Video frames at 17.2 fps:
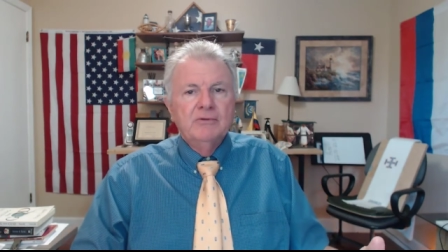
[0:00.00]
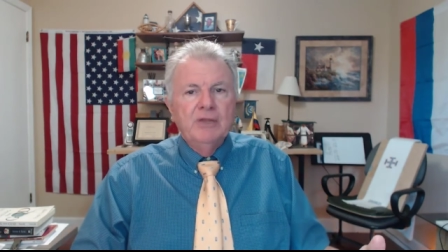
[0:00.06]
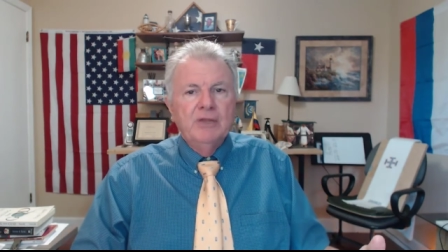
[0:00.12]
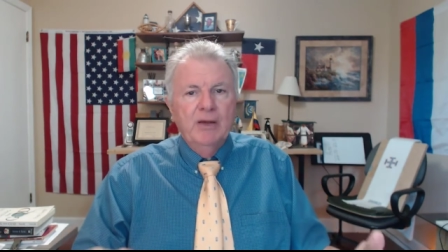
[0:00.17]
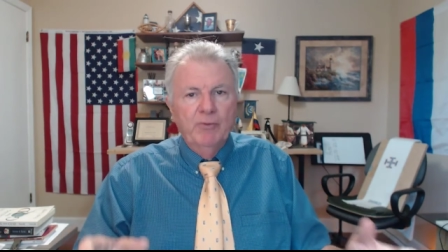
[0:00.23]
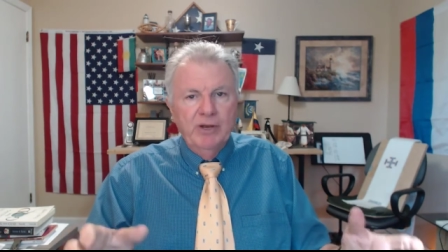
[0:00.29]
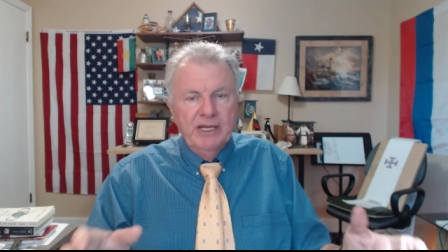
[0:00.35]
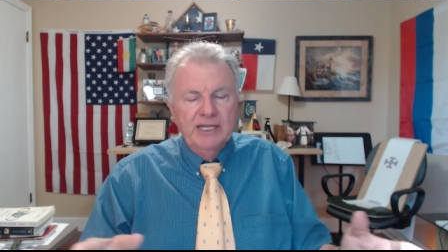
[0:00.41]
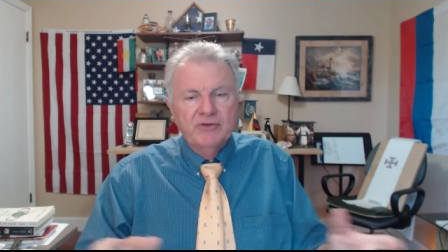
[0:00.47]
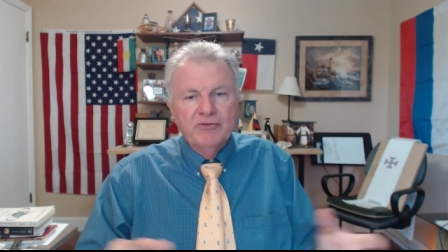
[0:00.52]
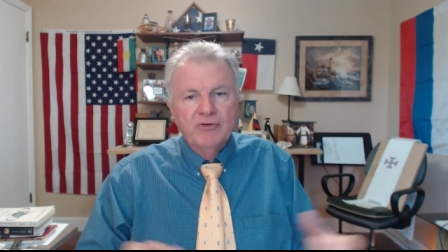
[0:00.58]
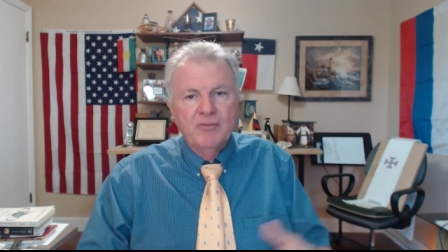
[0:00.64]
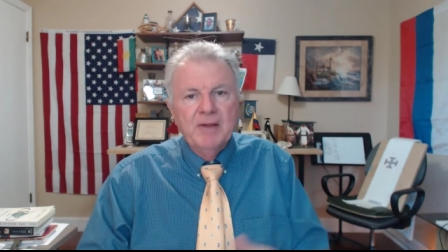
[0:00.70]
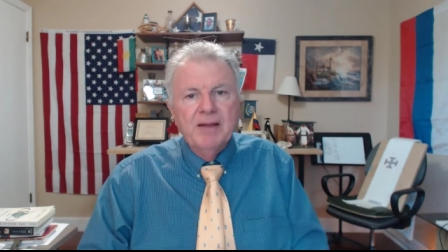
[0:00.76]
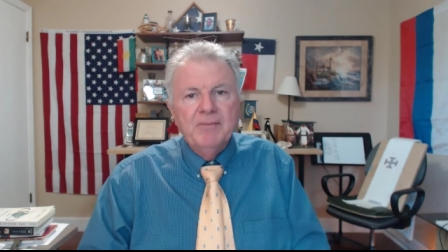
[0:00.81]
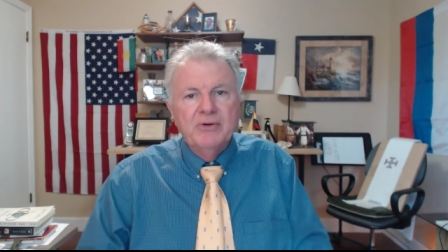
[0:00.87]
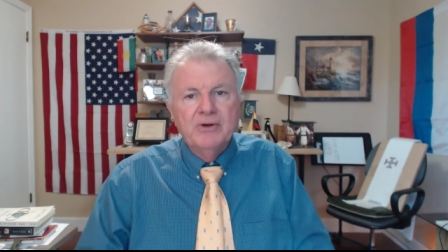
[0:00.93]
that we need to
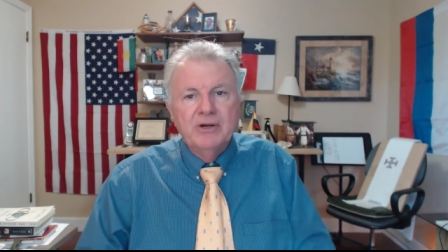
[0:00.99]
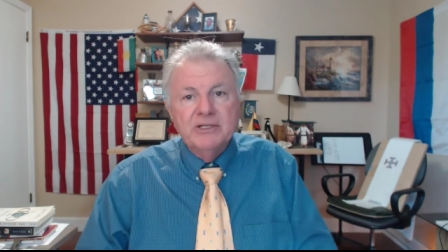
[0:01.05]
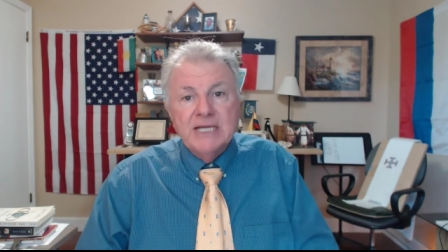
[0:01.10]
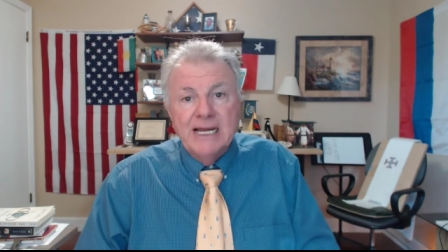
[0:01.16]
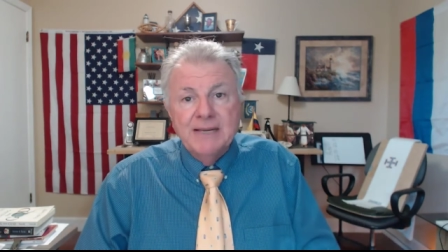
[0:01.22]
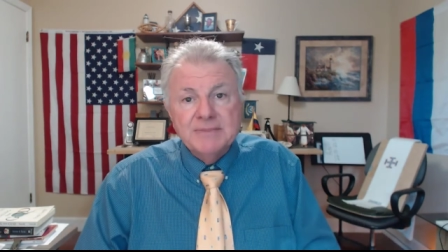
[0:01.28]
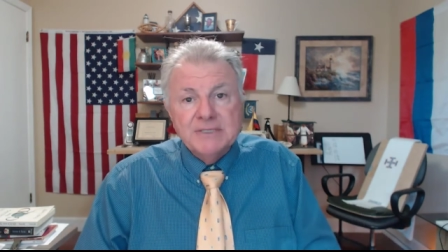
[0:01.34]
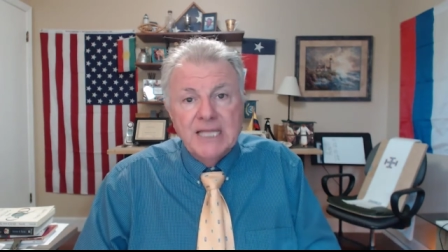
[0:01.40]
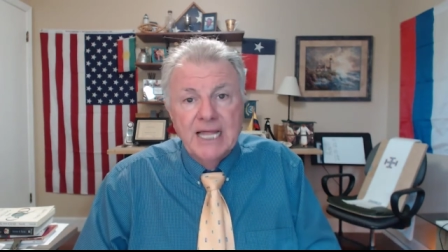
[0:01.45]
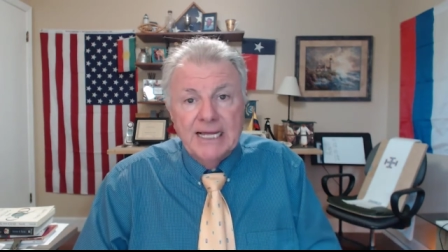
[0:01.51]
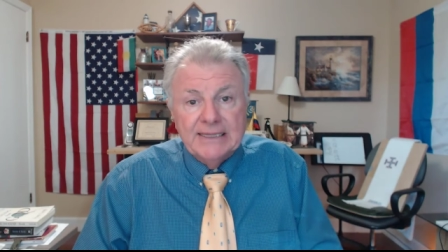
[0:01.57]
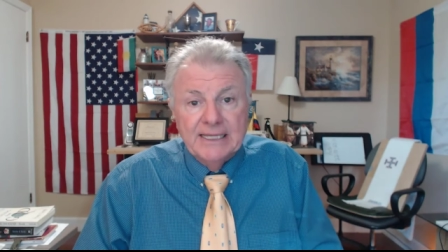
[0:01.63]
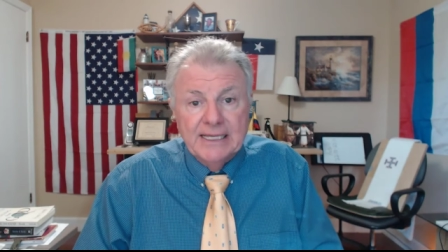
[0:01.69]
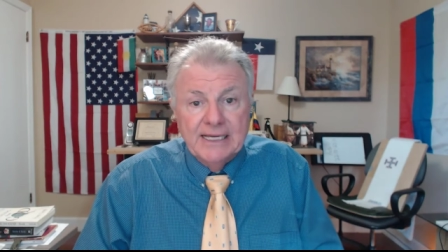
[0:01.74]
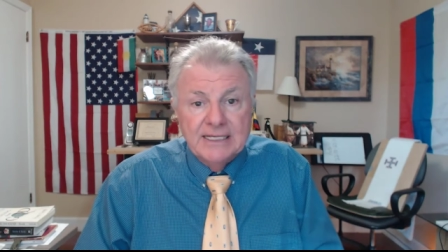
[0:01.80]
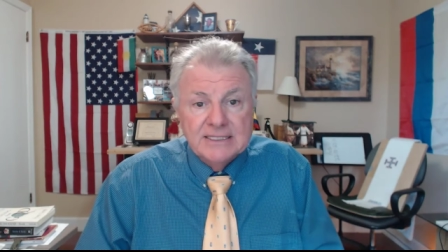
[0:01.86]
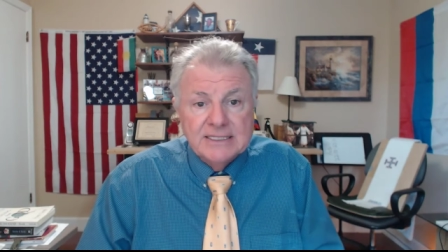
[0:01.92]
remember in times like
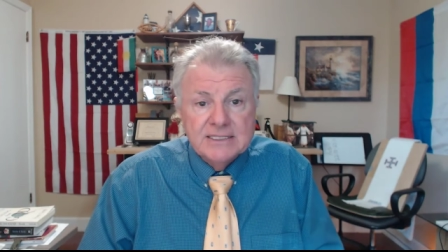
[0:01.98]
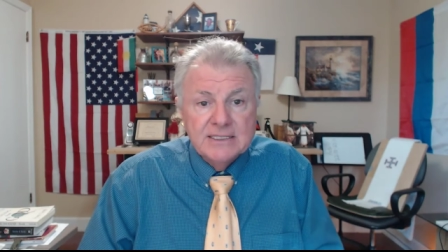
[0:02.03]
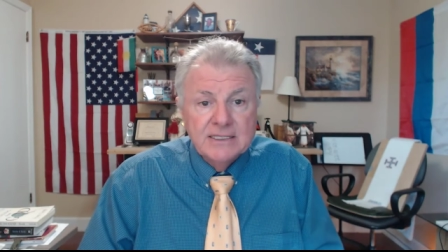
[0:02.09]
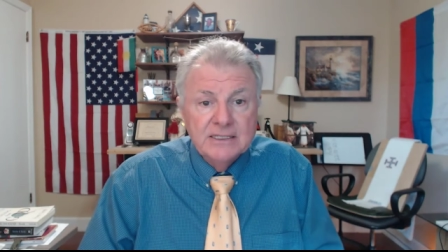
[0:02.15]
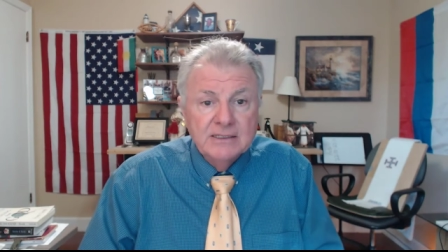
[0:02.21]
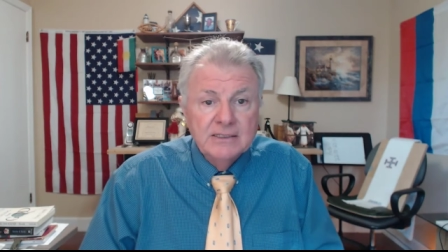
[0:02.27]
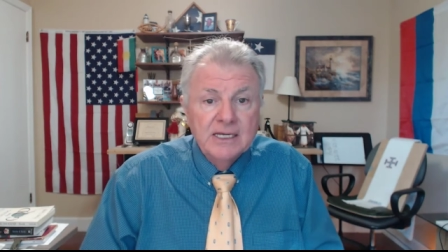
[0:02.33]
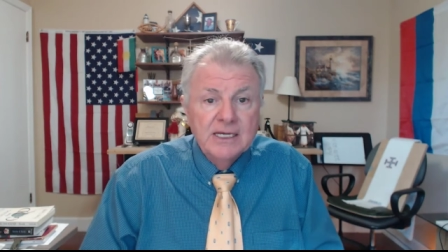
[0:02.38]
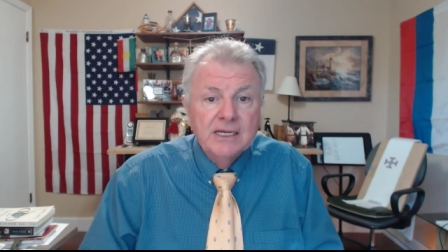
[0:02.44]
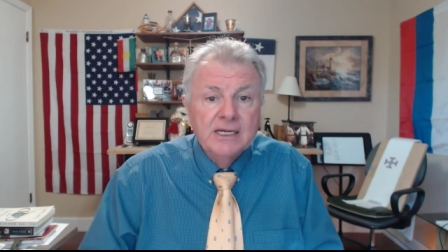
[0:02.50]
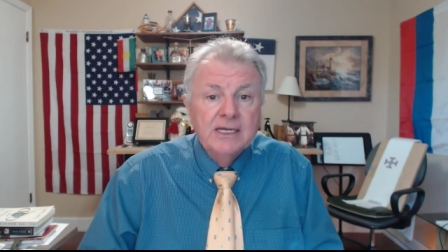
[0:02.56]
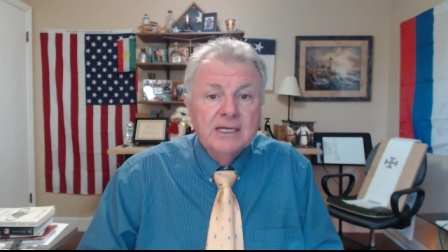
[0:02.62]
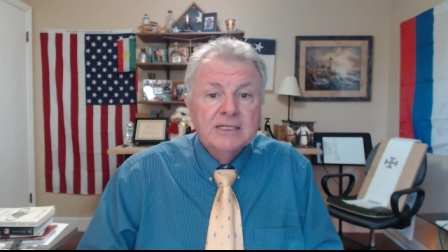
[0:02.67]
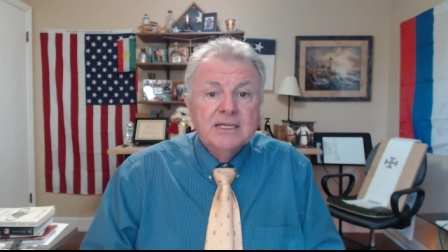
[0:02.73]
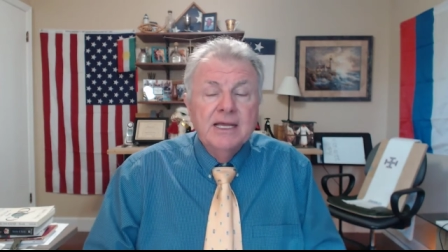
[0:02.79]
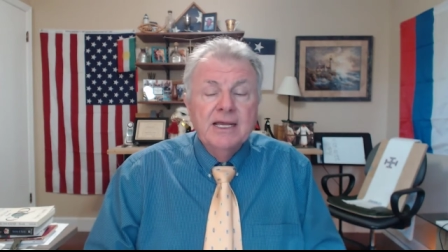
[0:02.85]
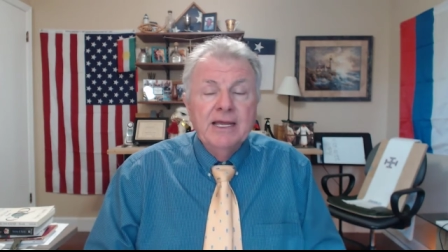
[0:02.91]
this.
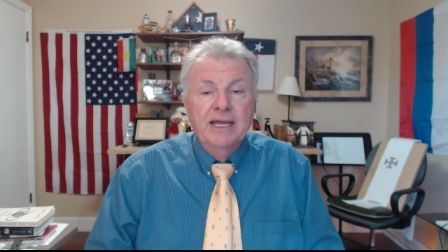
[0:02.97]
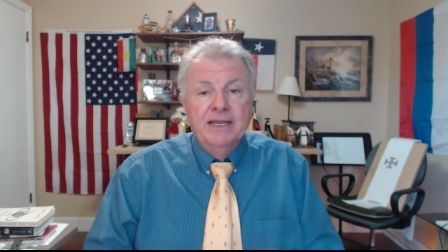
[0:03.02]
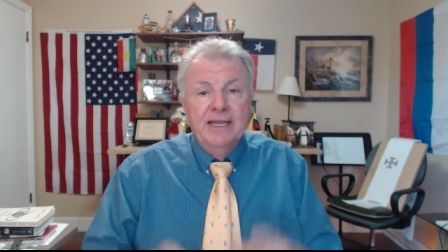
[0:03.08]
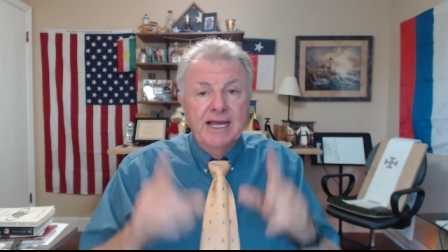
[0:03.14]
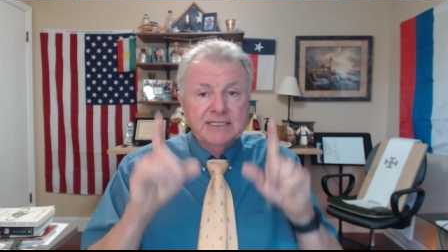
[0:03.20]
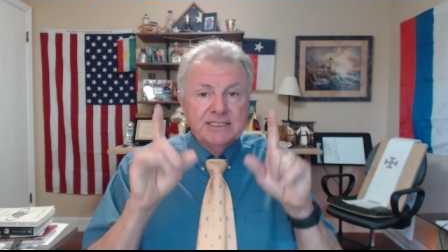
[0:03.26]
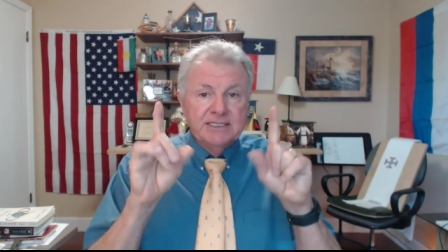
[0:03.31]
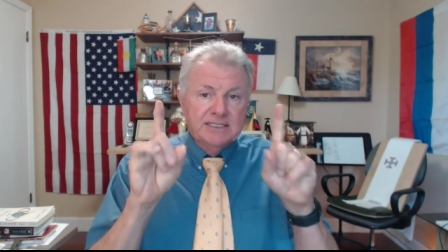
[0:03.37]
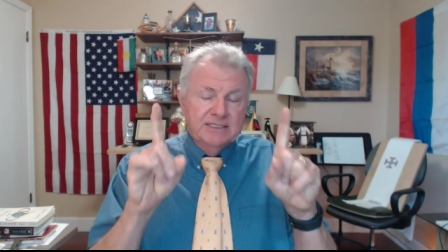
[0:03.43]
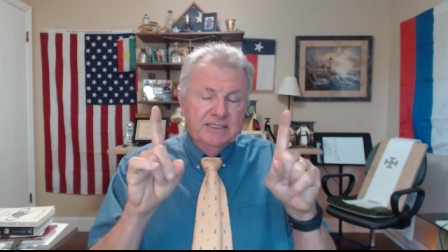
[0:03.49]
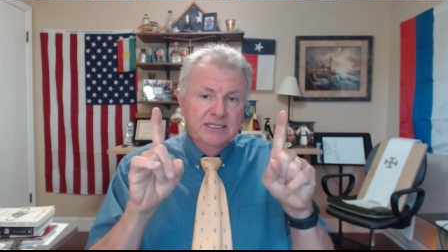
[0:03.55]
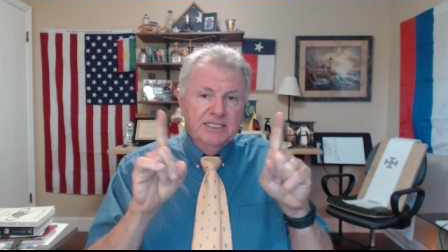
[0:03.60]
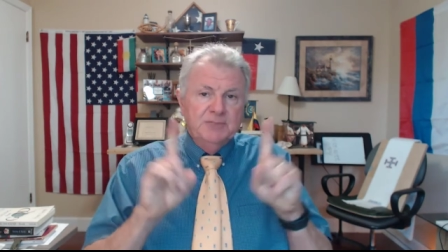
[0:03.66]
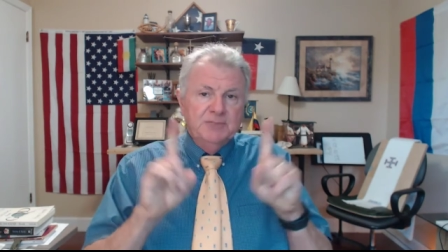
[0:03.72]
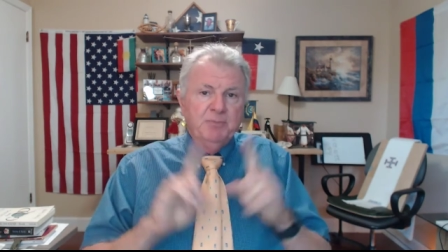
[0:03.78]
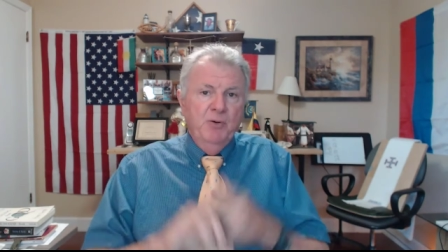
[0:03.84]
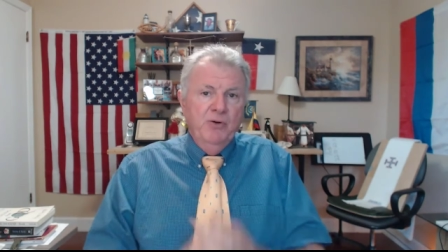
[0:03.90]
And that's
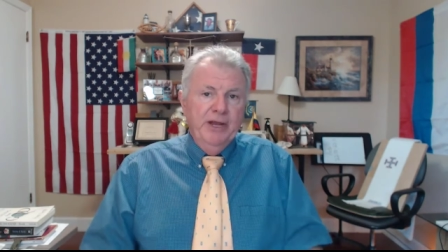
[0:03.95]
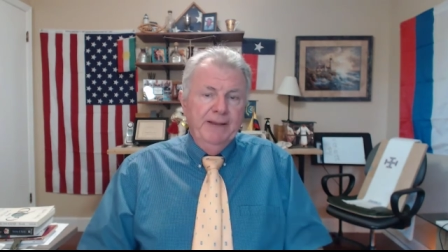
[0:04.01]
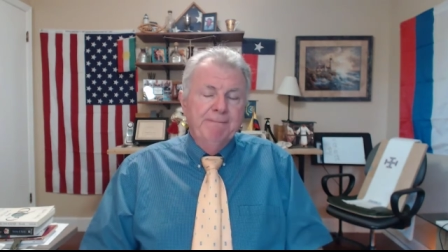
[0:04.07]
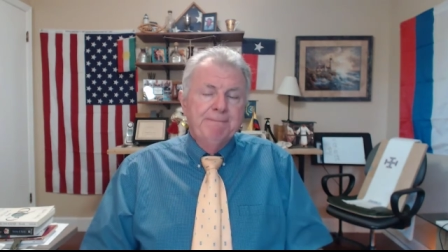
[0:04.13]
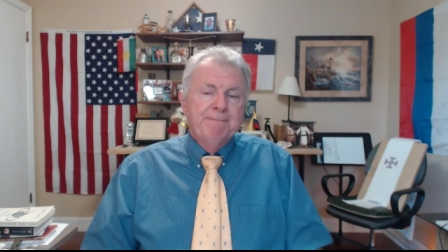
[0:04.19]
this point.